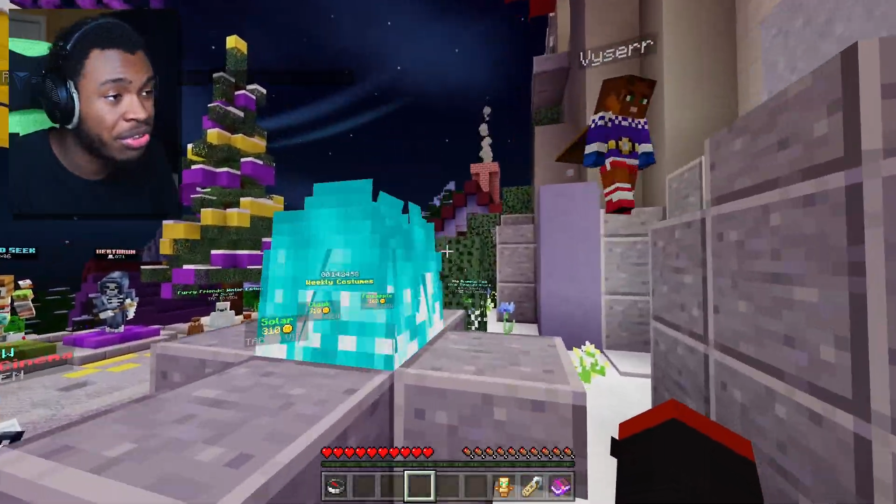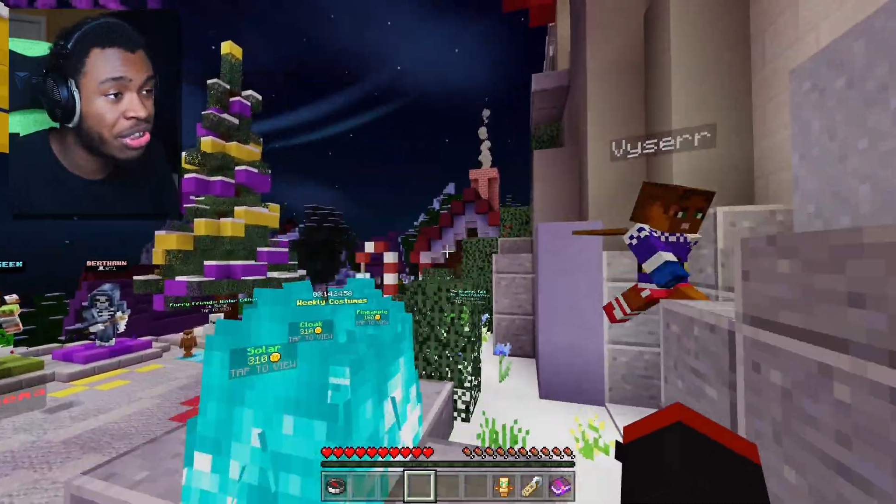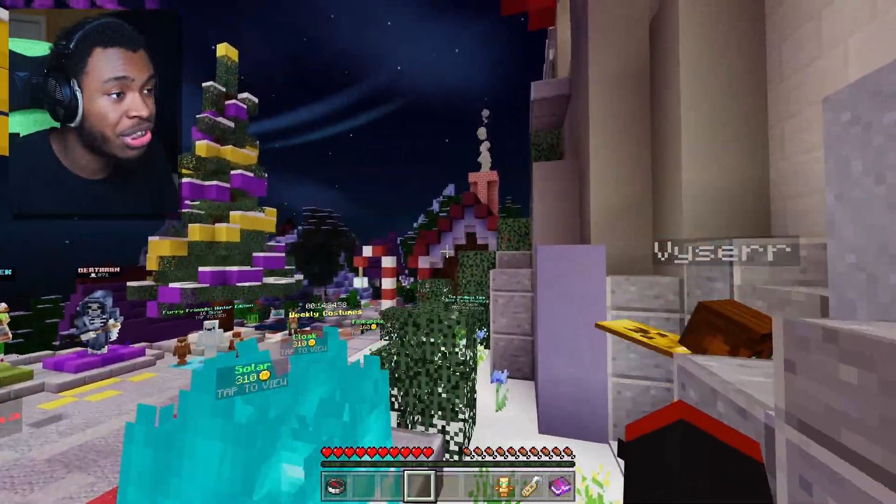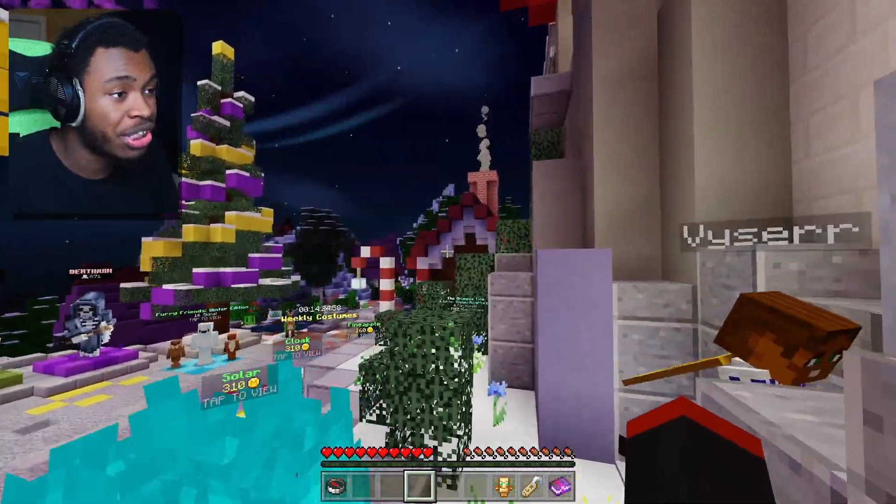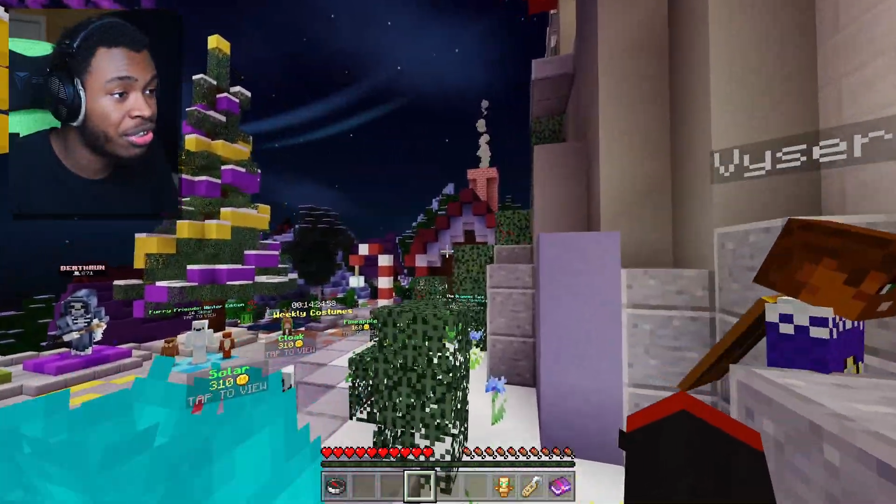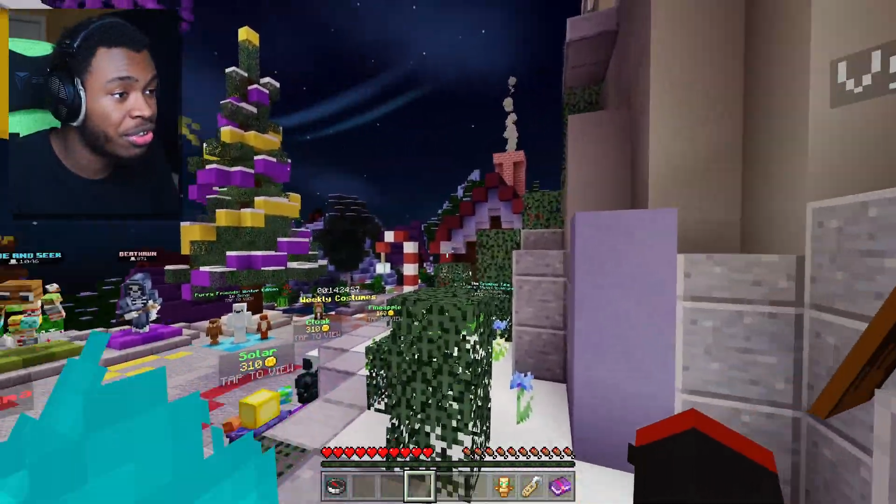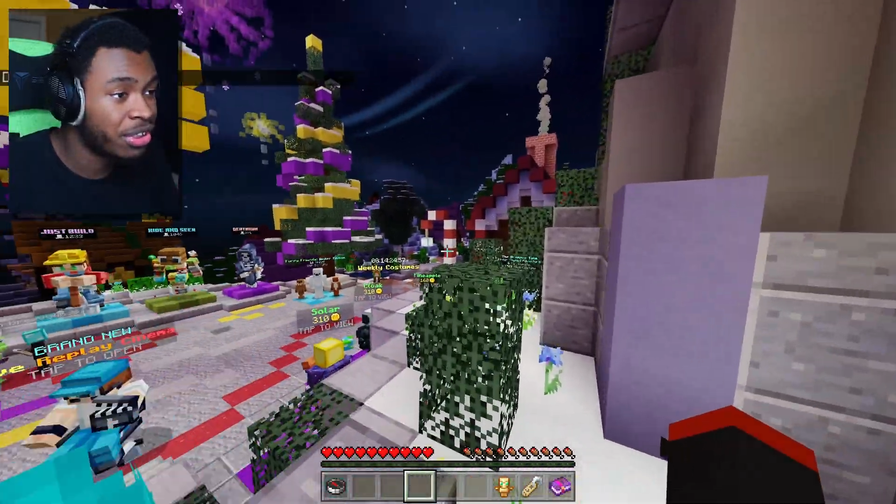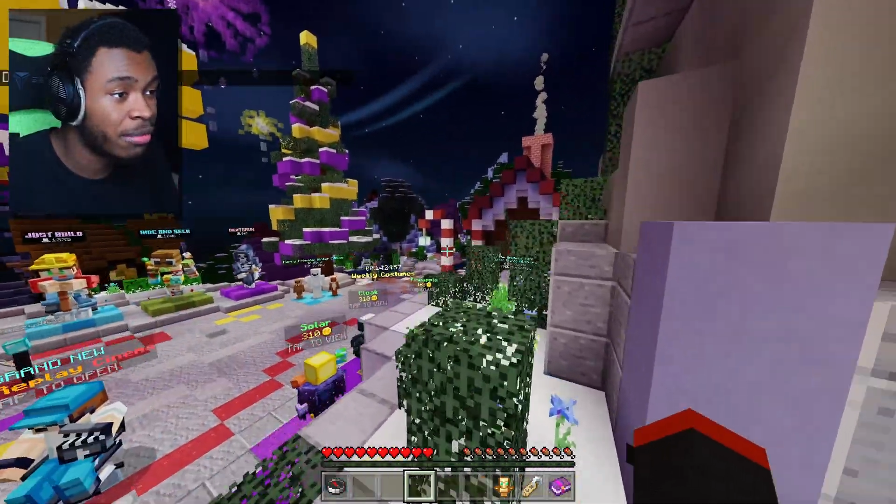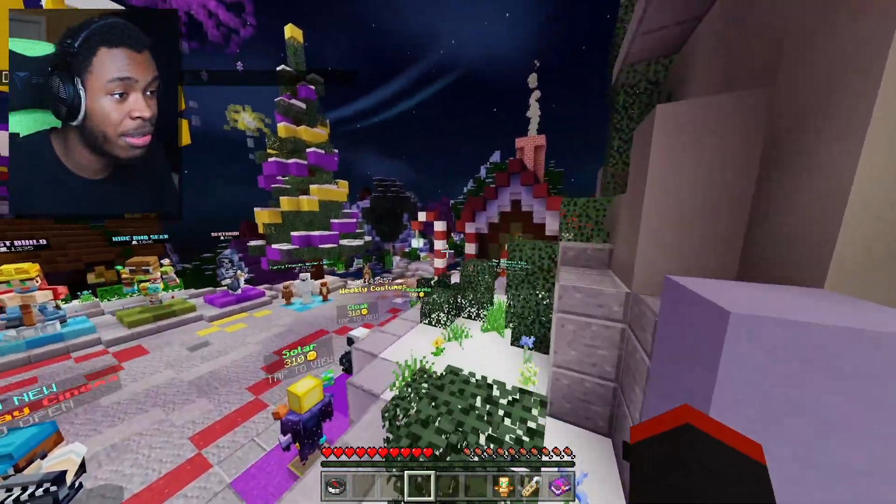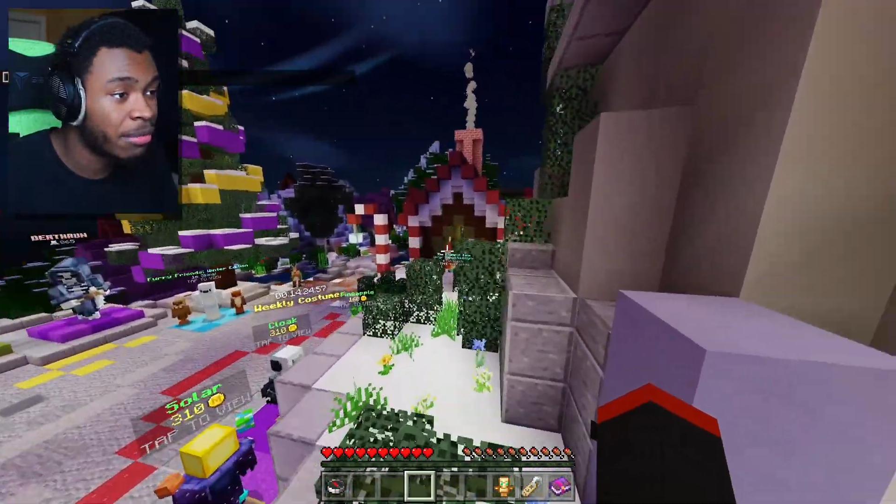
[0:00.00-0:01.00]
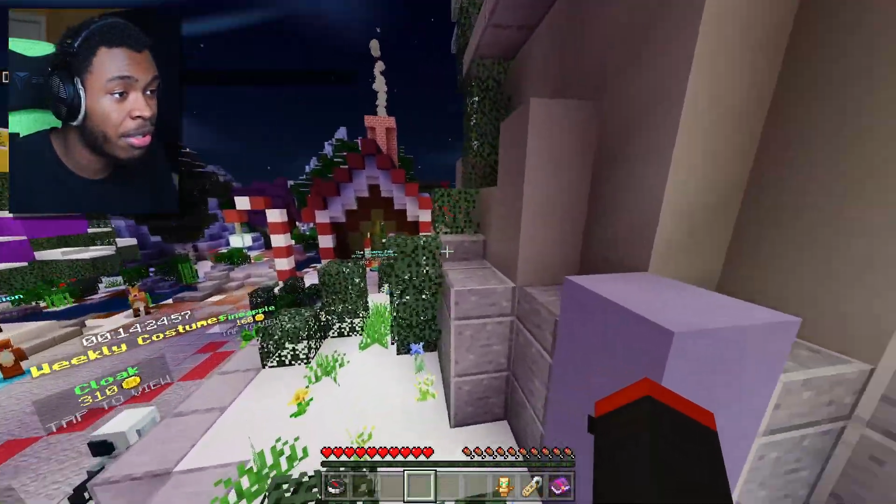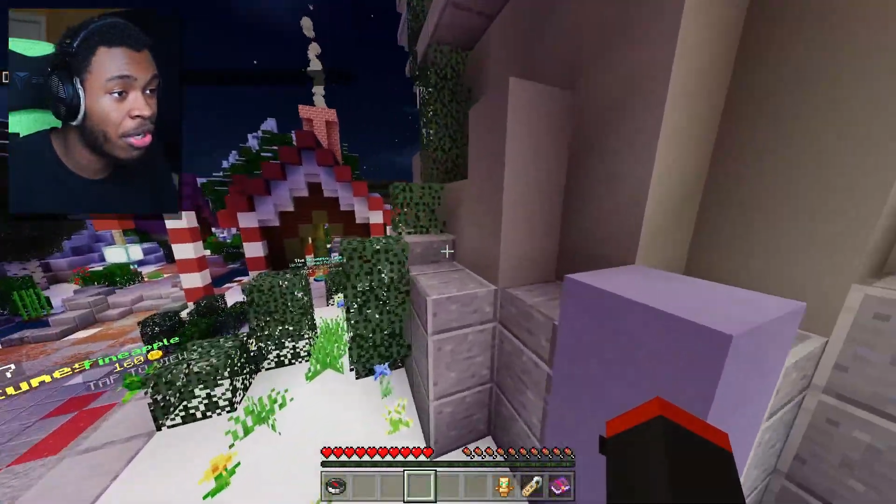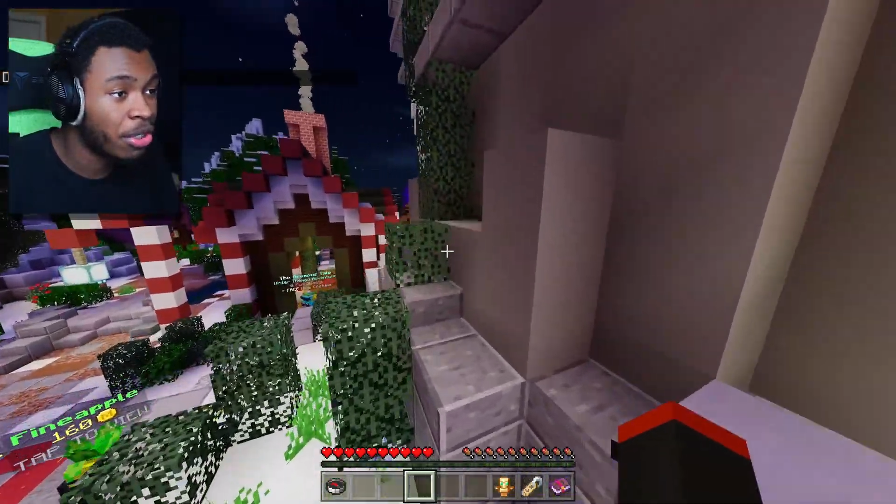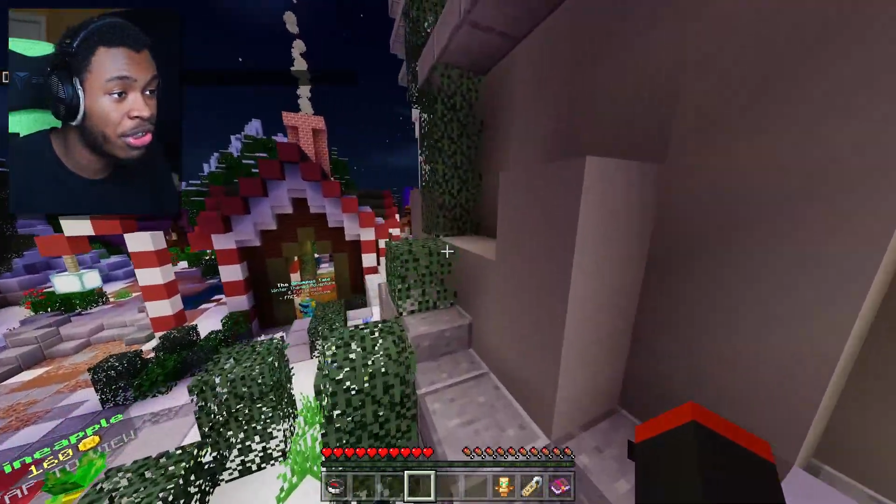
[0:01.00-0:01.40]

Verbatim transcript: on the shaders. Some of them are,